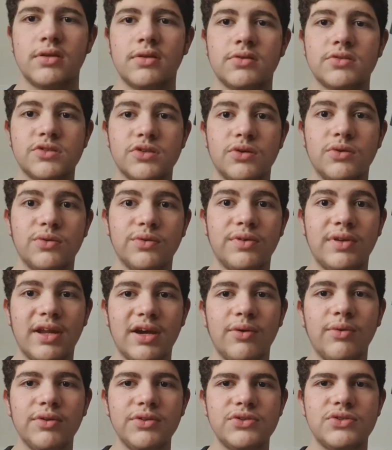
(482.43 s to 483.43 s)
so
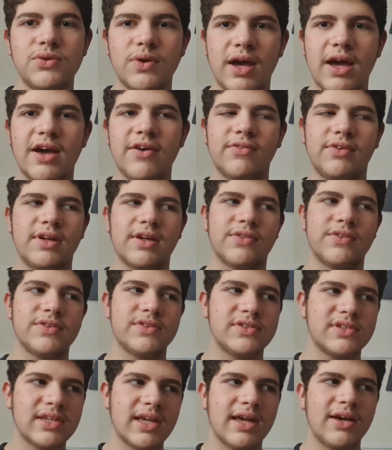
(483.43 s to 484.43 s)
now once you have like the
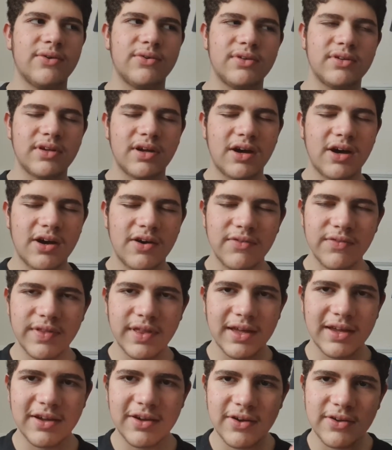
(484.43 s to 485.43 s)
sound of
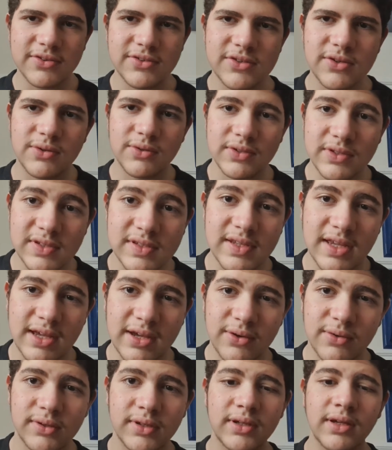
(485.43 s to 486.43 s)
that console
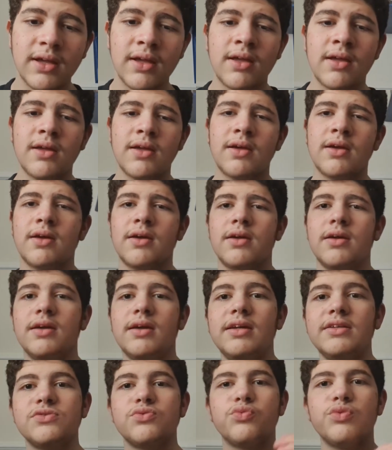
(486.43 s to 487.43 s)
down,
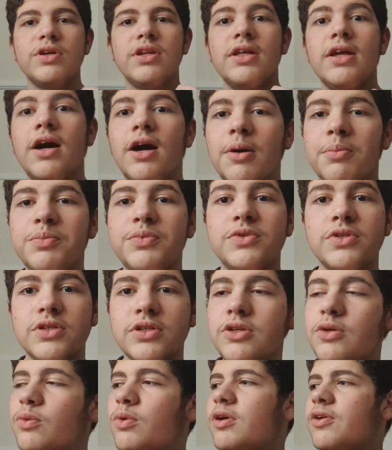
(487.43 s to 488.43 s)
it's really up to
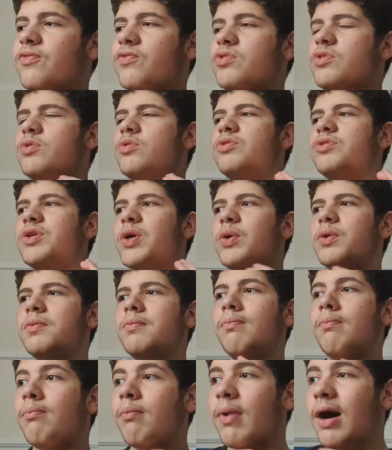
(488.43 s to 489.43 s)
you. If you don't
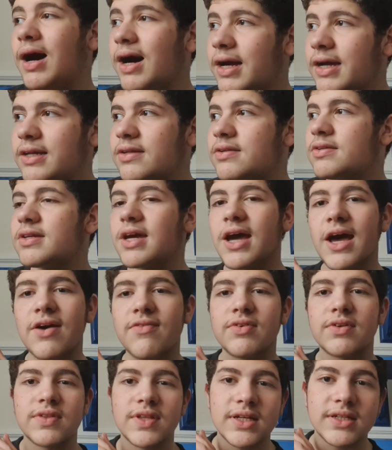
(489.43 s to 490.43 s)
mind
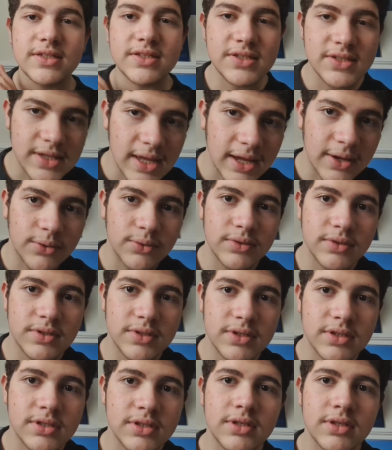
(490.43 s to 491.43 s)
having that sound